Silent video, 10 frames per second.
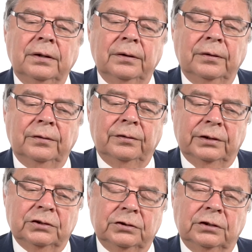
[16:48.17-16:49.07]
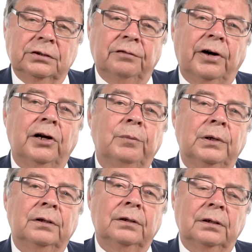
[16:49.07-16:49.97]
research
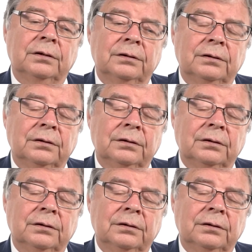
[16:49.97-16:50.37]
environment that